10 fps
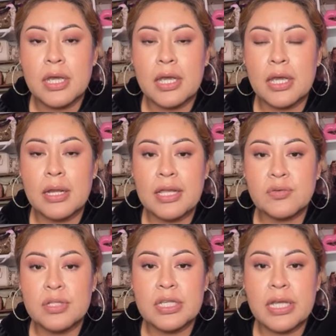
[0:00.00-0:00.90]
And as
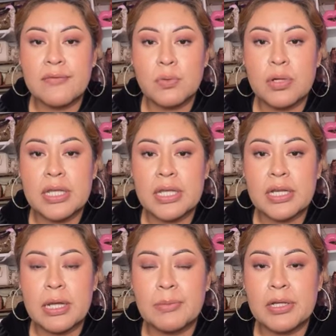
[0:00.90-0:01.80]
soon as I get everyone
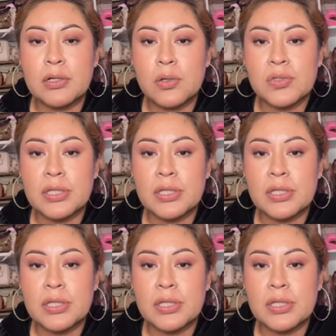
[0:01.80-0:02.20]
in, I'm going to close